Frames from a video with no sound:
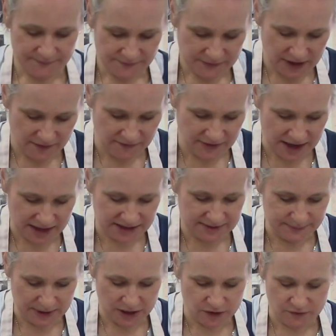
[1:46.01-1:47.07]
if that's
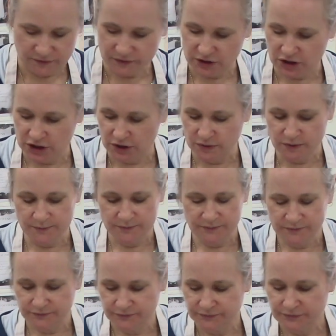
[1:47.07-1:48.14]
better for you.
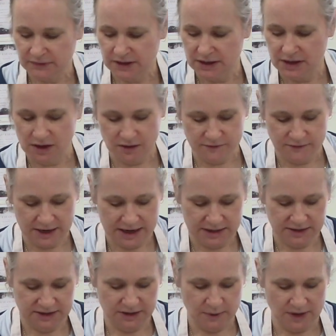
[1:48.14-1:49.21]
All right,
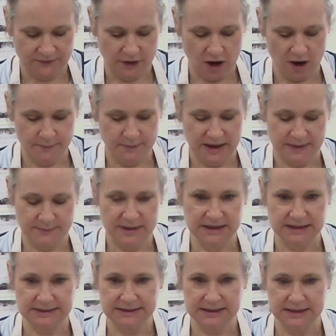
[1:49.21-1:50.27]
so I've got my mix in